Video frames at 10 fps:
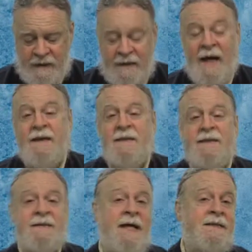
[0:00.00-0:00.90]
That is,
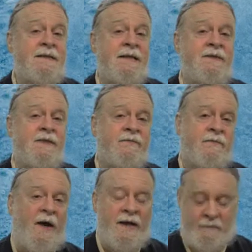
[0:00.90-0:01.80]
states get to
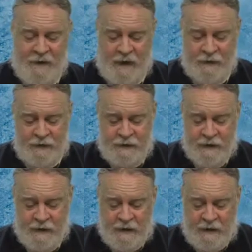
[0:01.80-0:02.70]
define
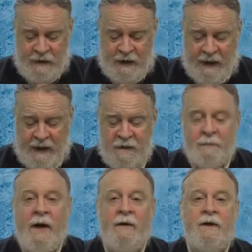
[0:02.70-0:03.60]
marriage, and
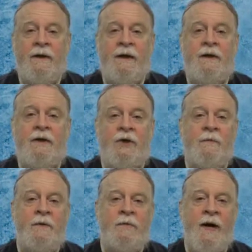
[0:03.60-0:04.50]
apparently
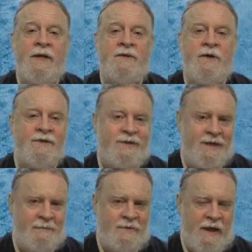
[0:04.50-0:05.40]
human rights are
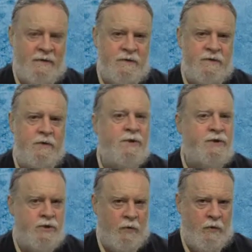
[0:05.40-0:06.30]
subject to
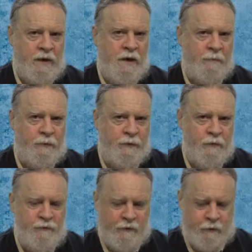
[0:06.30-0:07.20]
majority
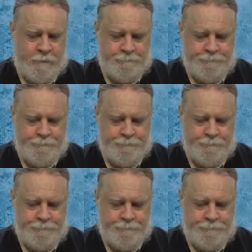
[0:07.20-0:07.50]
approval.